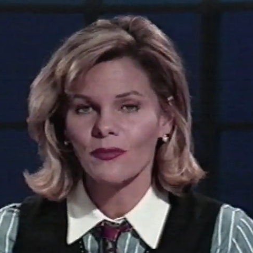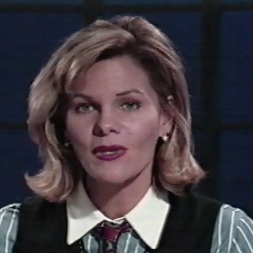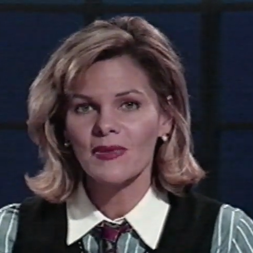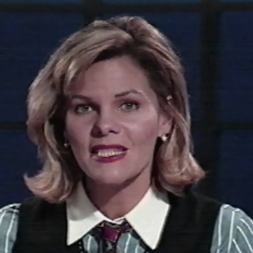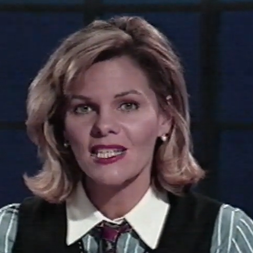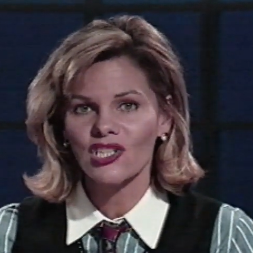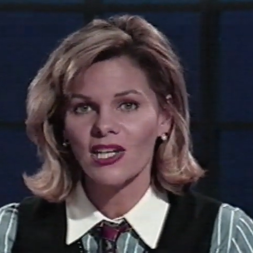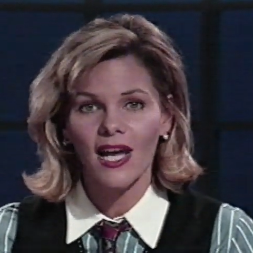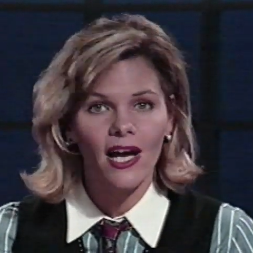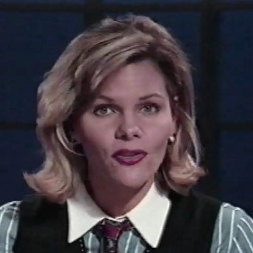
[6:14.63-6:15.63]

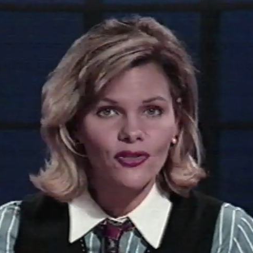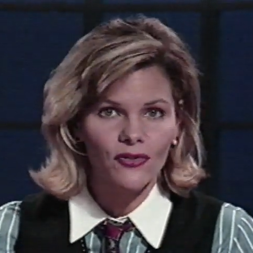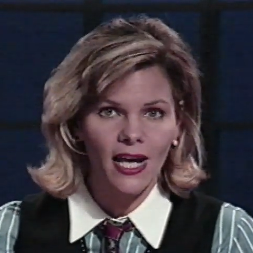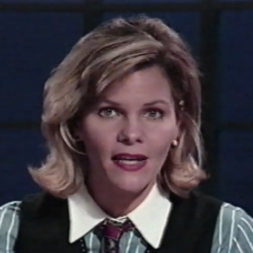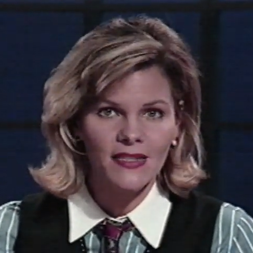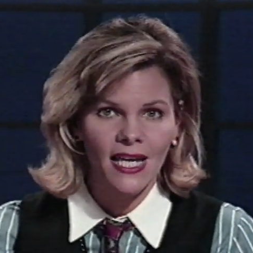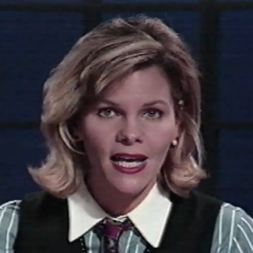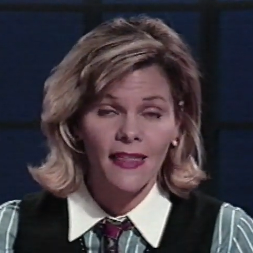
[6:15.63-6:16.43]
reposition other drives